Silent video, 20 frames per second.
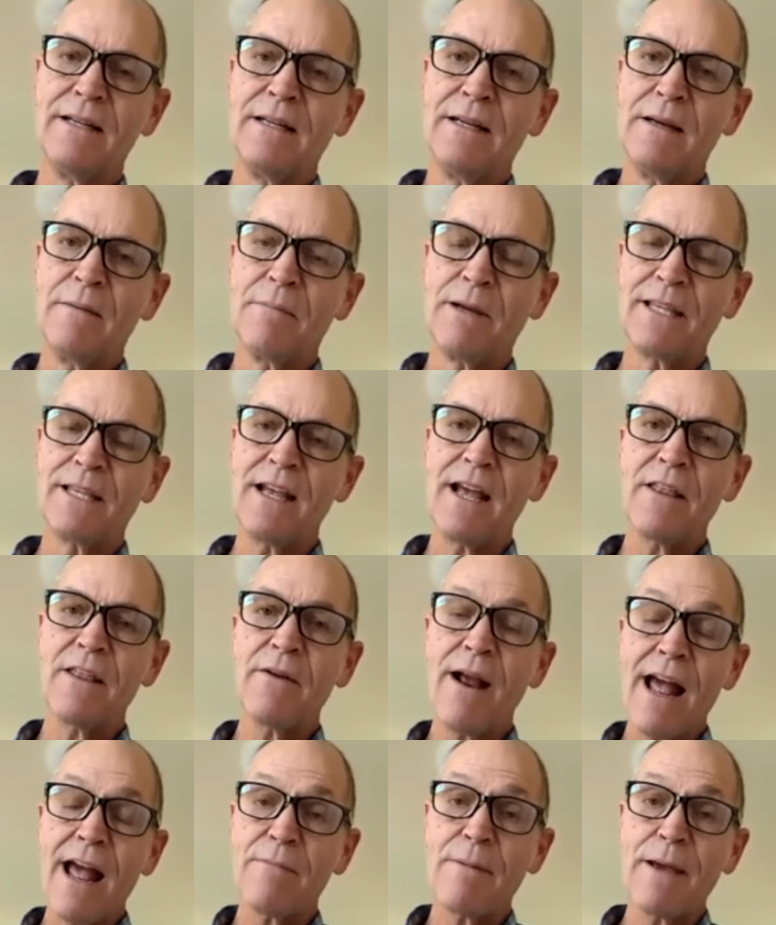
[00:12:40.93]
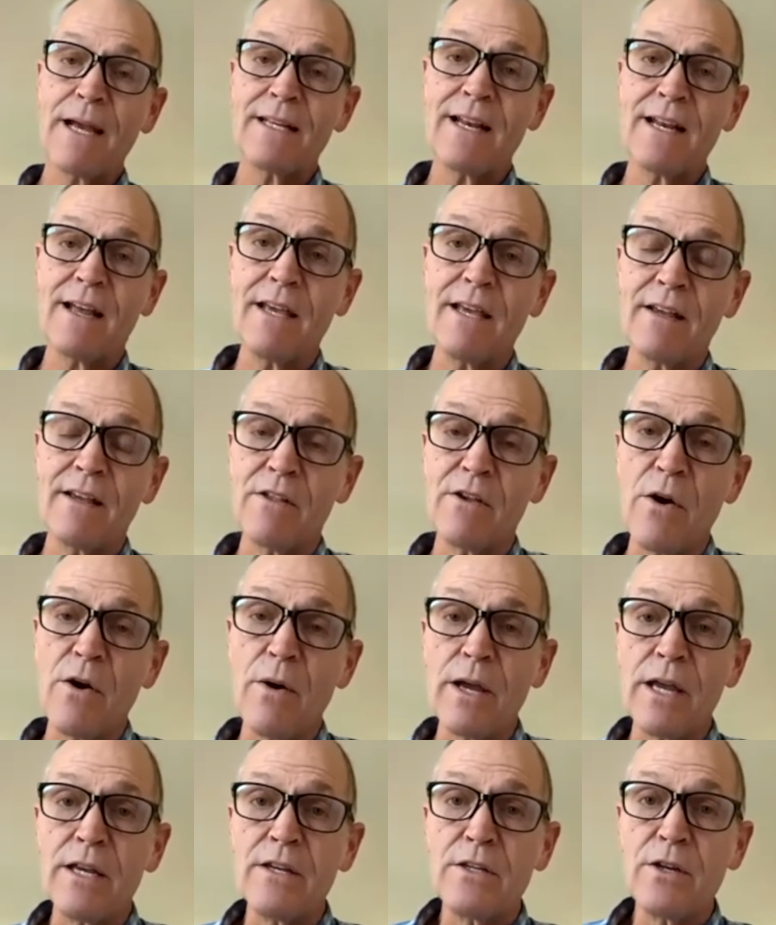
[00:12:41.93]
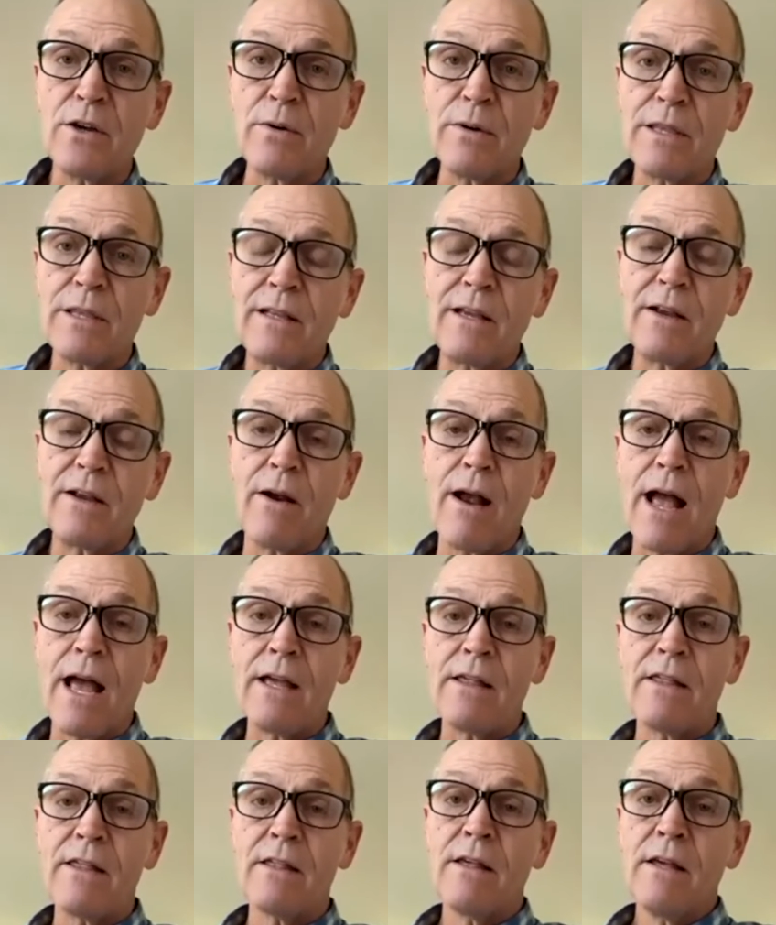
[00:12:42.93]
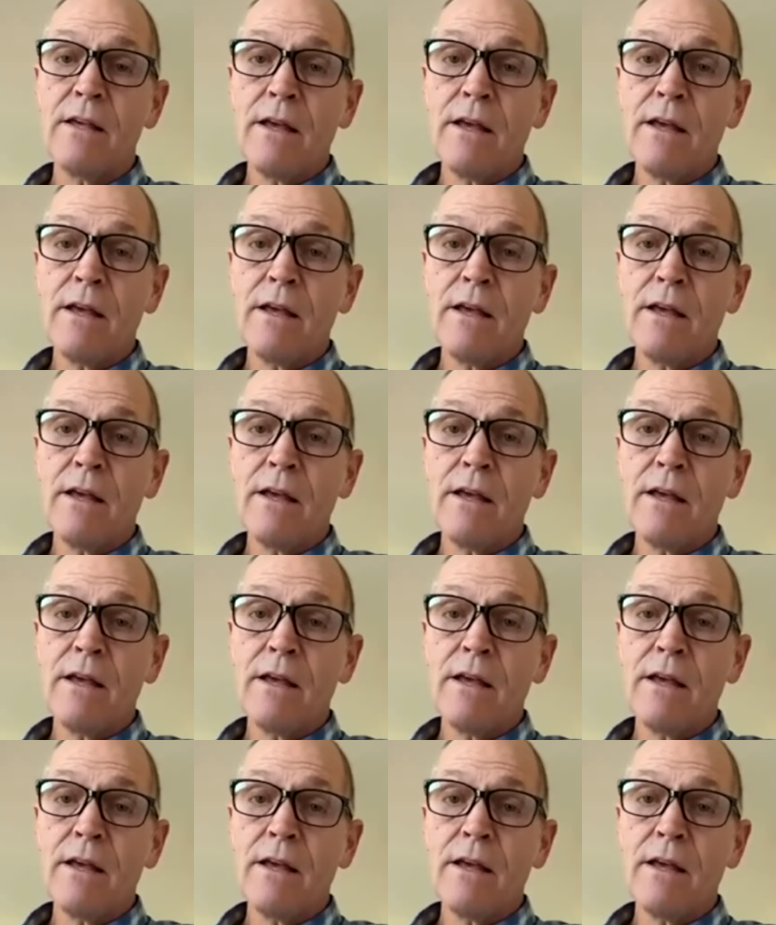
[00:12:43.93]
But the other aspect, I think, is going into it with clear eyes.